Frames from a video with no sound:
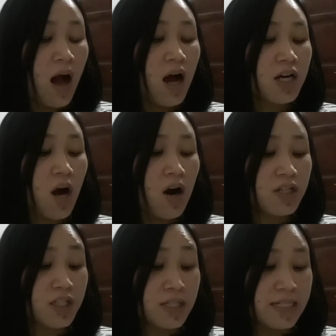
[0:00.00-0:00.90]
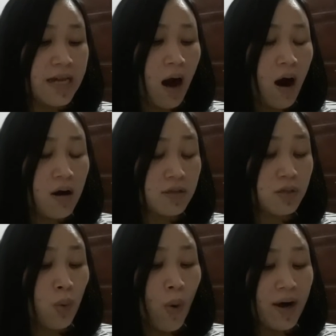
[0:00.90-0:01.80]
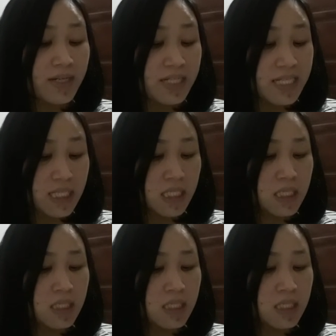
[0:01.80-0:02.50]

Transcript: I constantly asked questions.